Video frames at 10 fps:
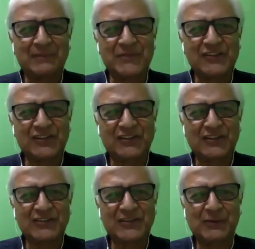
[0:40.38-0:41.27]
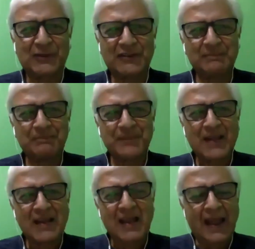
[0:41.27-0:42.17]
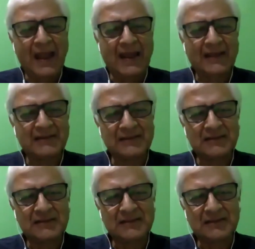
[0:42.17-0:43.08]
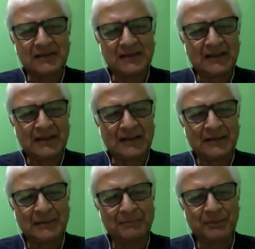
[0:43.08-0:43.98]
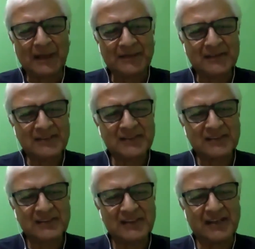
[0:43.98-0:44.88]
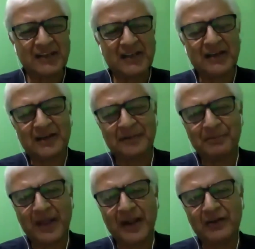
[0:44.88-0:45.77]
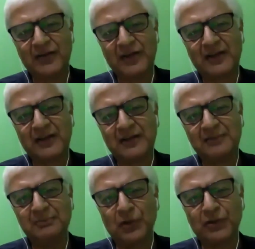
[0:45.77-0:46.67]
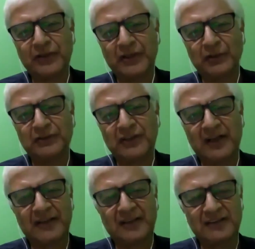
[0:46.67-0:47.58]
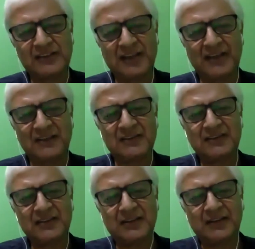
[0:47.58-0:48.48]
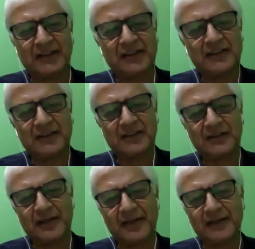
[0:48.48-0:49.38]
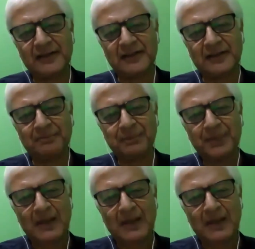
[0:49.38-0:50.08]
just across the border. And this is the area bordering Uttarakhand state in India, and